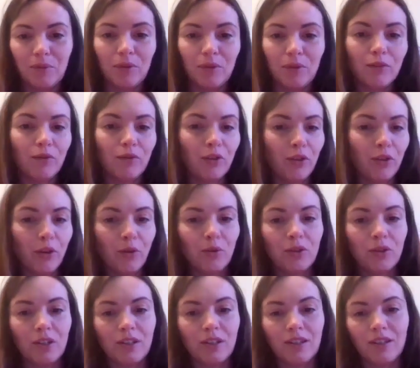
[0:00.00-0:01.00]
I mean, even though
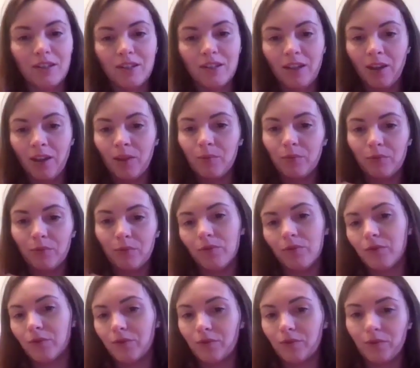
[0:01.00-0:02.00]
it is the same,
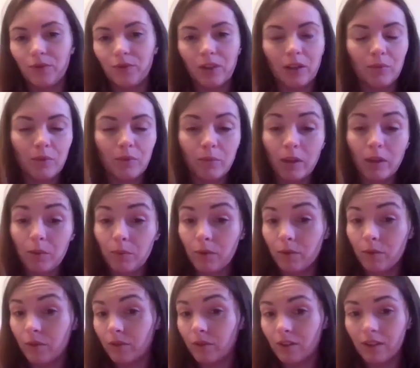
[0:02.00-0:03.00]
might
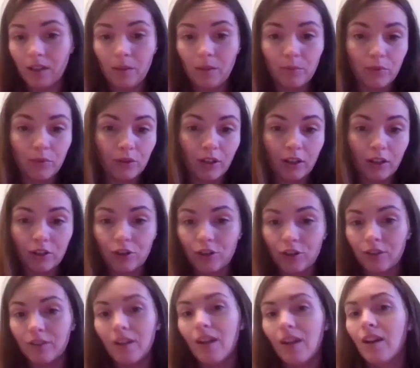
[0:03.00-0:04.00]
be same
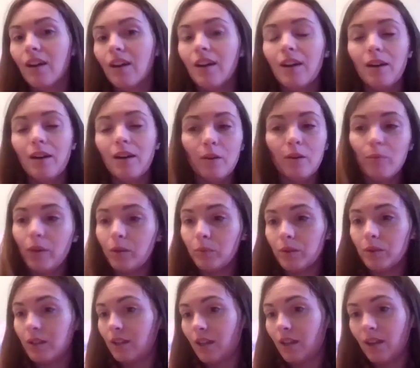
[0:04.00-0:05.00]
production, might
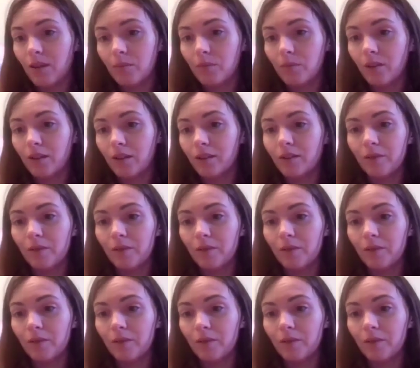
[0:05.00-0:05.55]
be same